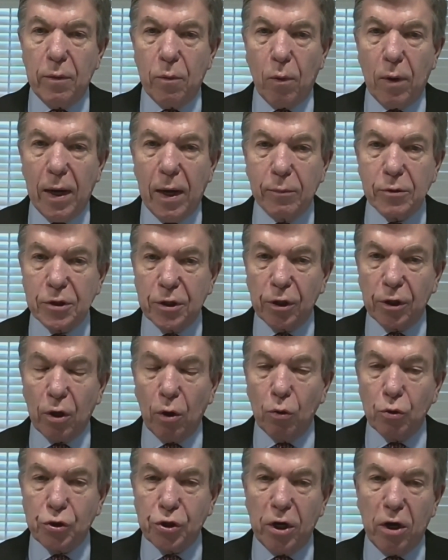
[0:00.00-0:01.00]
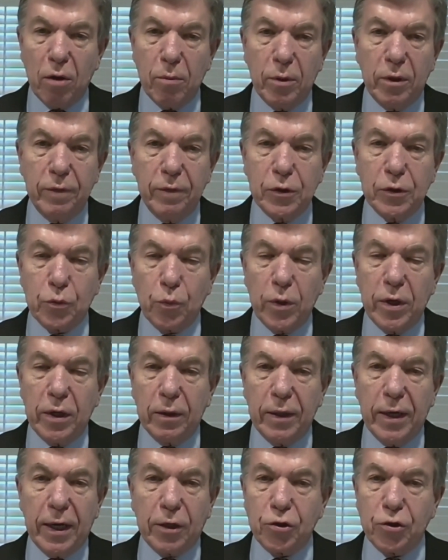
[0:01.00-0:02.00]
where I was the co-chairman of his
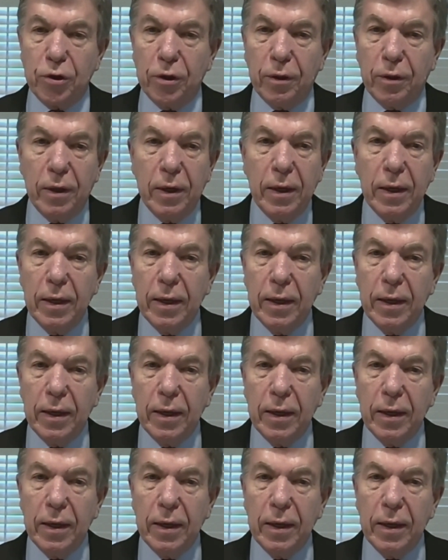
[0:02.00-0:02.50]
reelection,